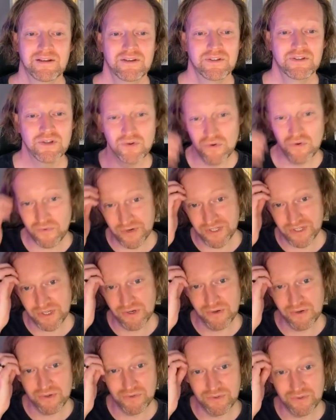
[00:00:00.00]
So all we
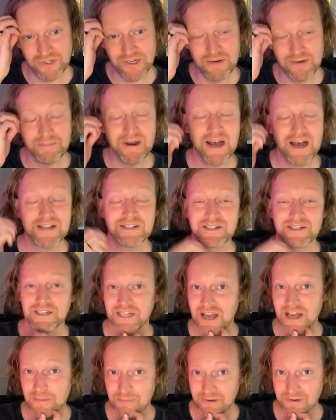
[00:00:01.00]
do is we're going to pass it a
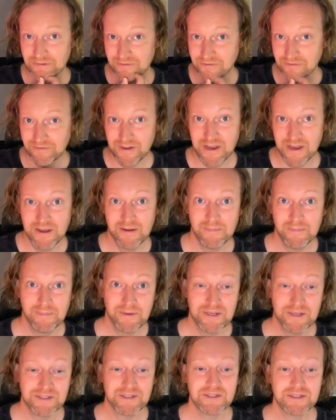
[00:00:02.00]
couple of uh,
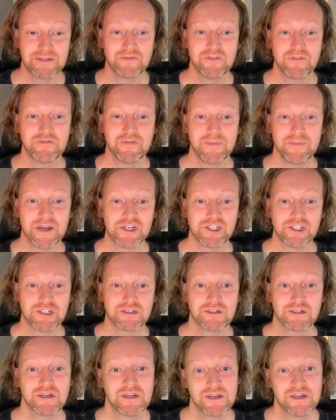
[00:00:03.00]
pieces of
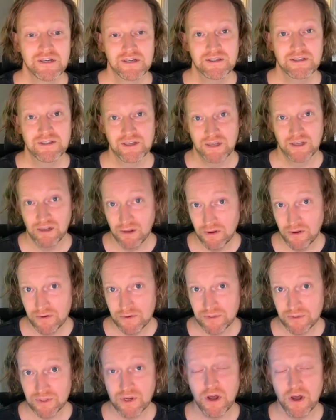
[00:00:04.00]
information, the
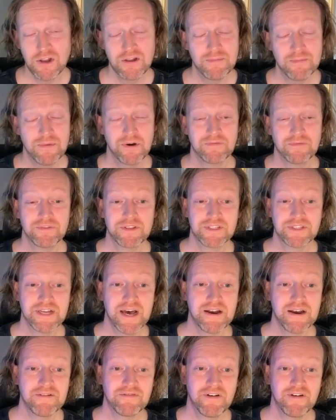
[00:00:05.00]
close column of the
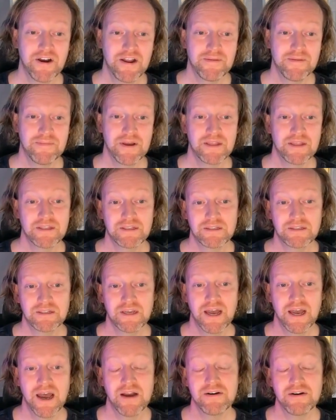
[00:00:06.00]
data frame, and then the
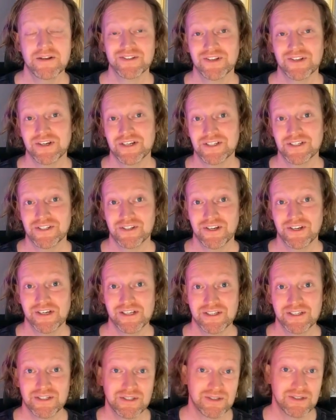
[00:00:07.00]
R S I
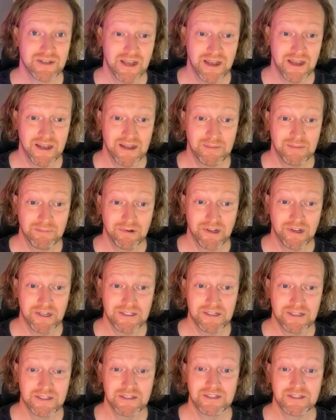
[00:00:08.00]
size uh, applied
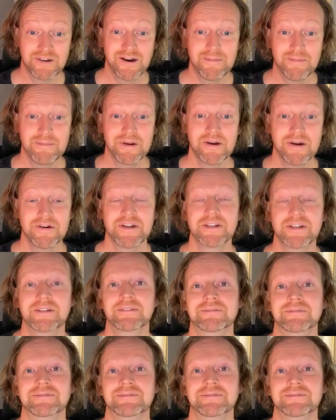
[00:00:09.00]
to the time period.